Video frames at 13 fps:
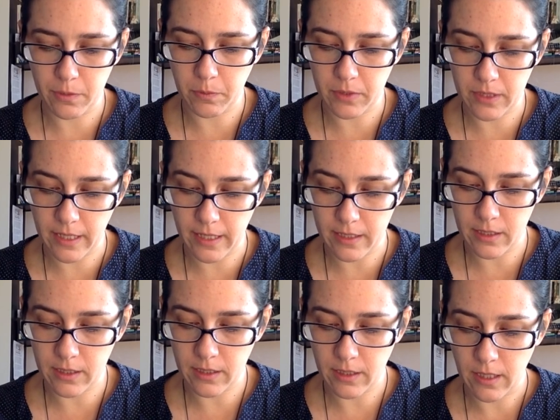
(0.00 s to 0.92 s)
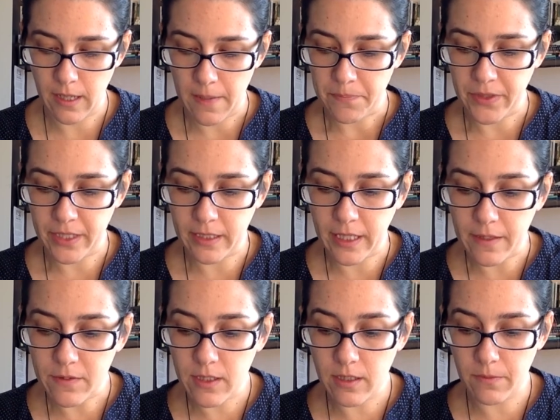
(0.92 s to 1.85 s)
That gives them their
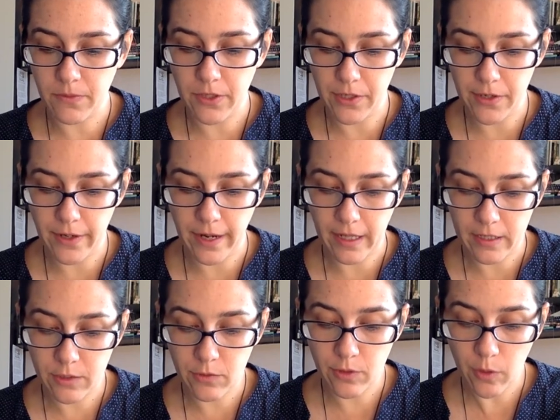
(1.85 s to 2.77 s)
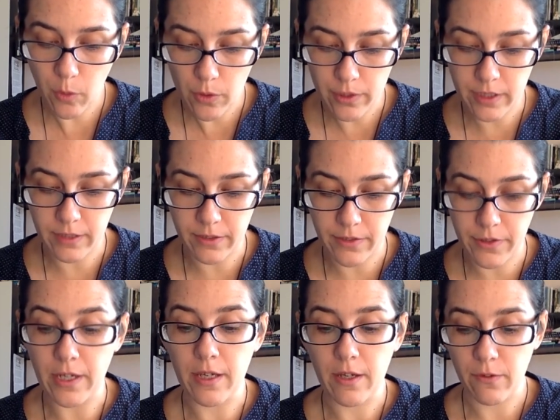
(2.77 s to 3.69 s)
extraordinary,
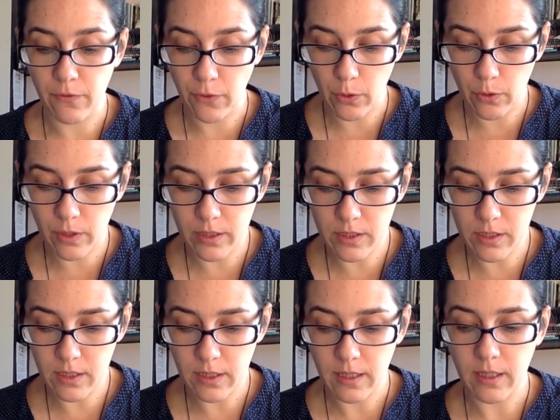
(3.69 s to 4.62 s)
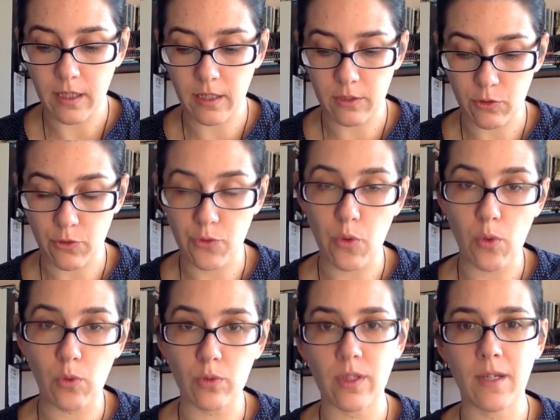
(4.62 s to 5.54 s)
focused, controlled
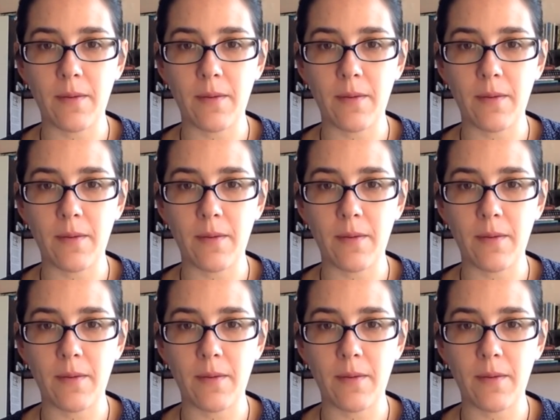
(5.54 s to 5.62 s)
minds.